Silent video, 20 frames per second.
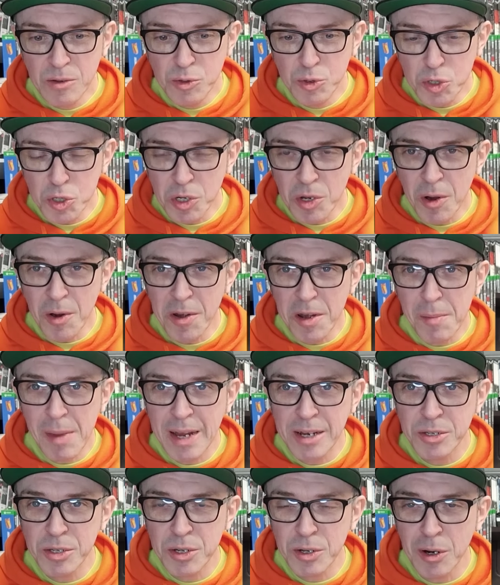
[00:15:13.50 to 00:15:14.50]
Just kind of
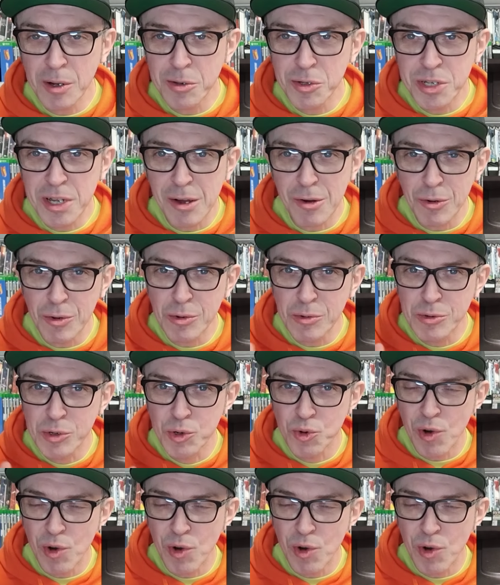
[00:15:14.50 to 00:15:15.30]
makes the console look